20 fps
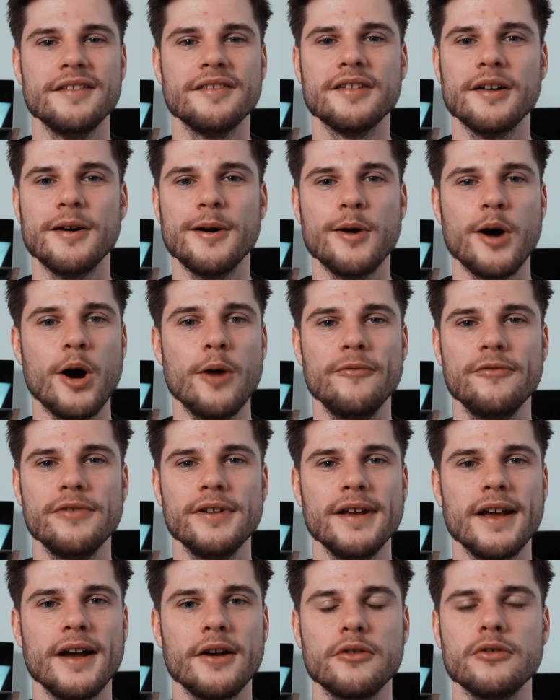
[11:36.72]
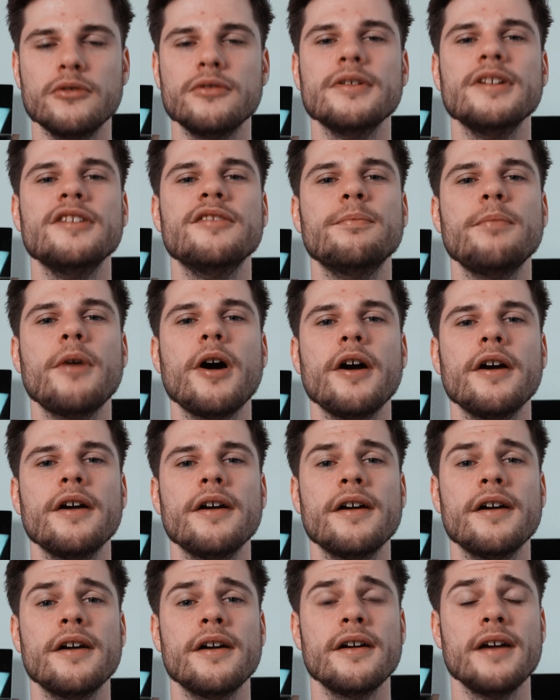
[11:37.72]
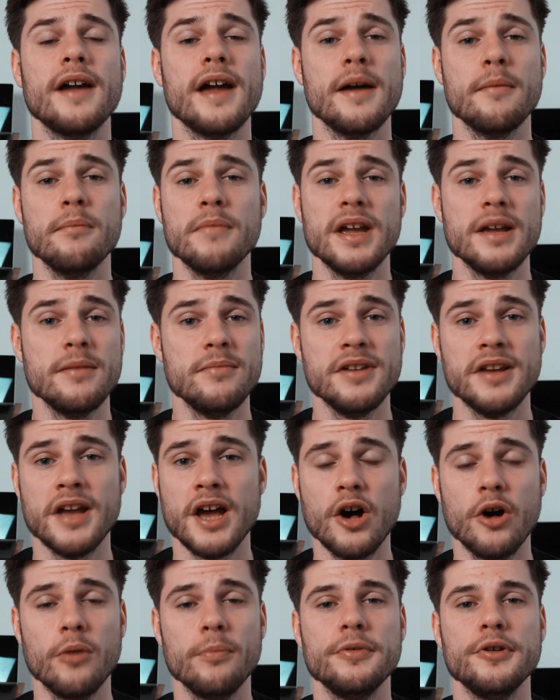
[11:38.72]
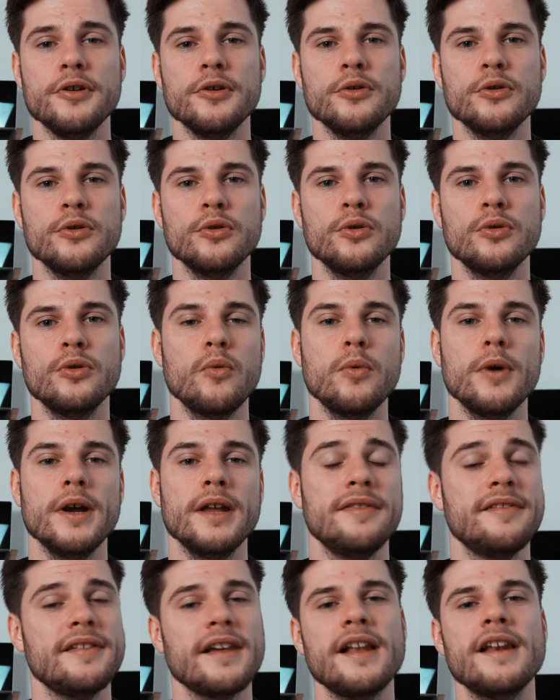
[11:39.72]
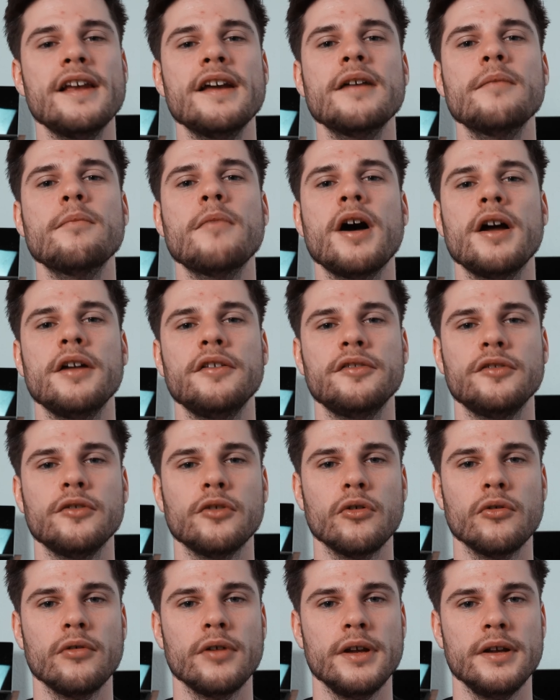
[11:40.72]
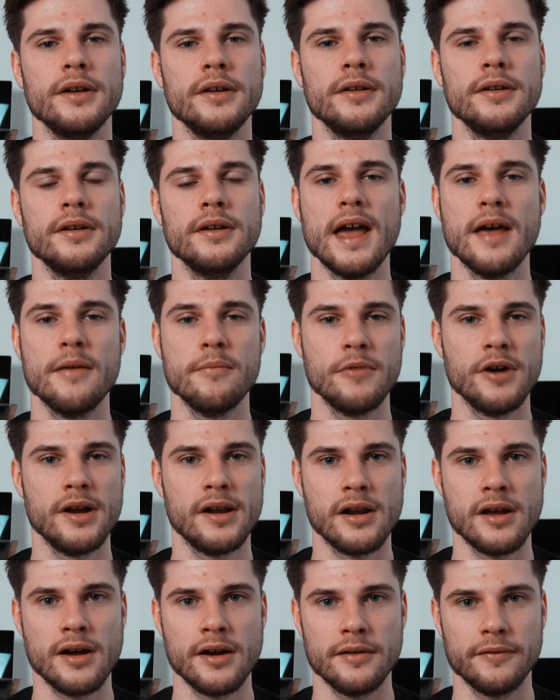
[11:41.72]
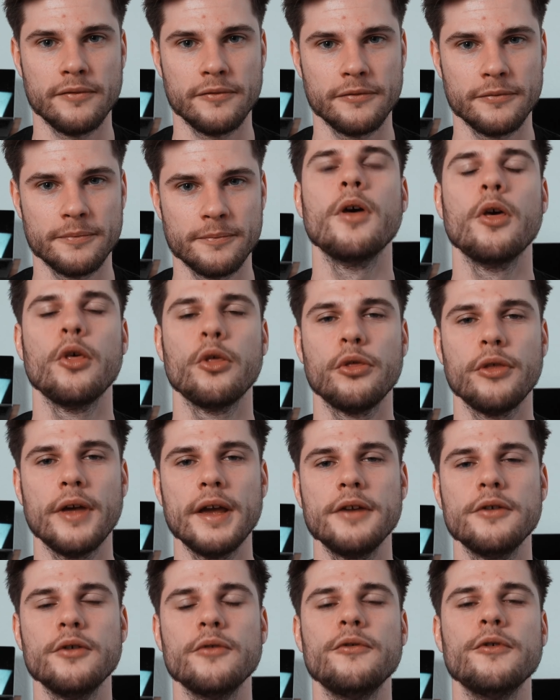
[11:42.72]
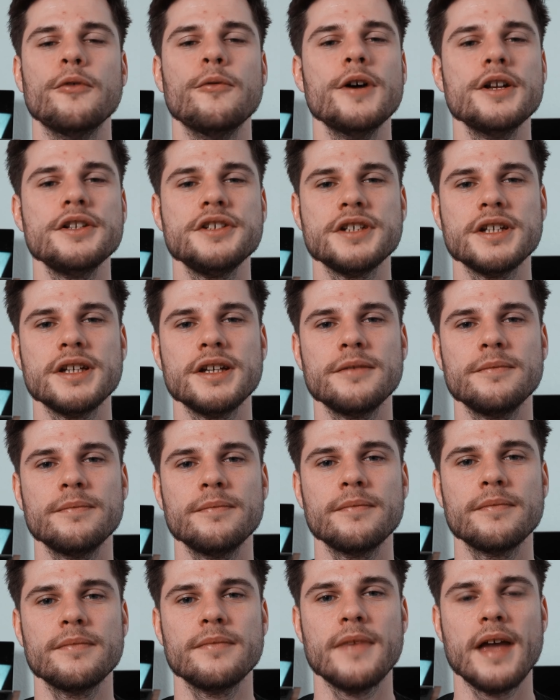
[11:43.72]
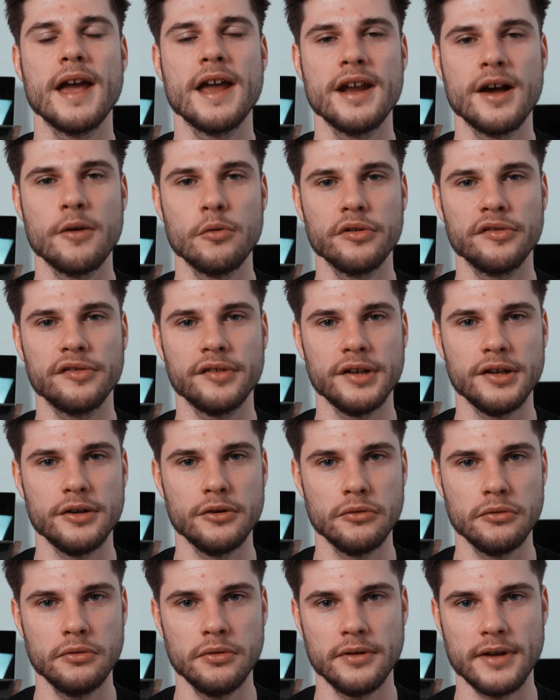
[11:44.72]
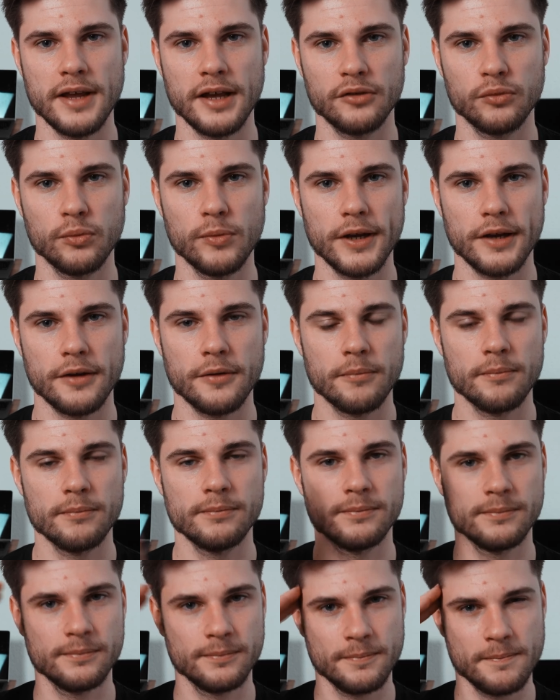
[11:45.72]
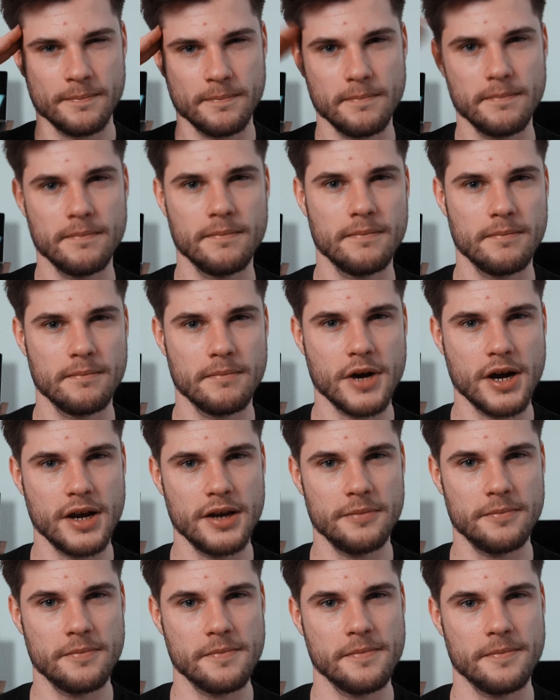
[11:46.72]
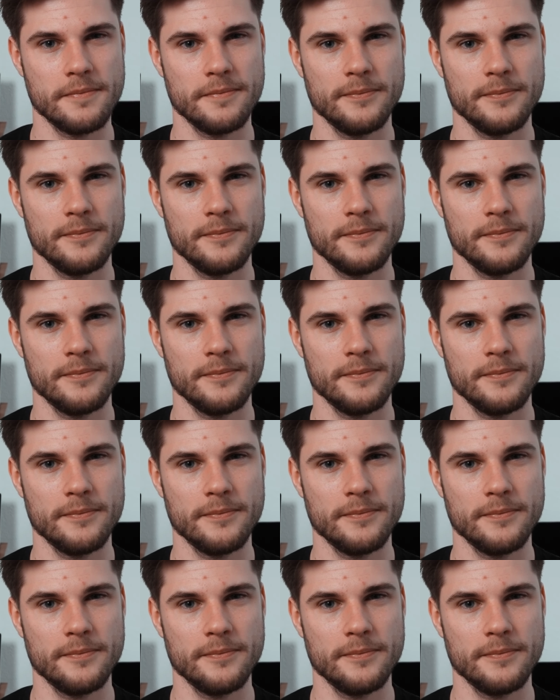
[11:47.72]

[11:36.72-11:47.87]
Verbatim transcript: So hopefully I could inspire and maybe help you with telling my story and my life. Thank you for watching and I will see you next week. Bye!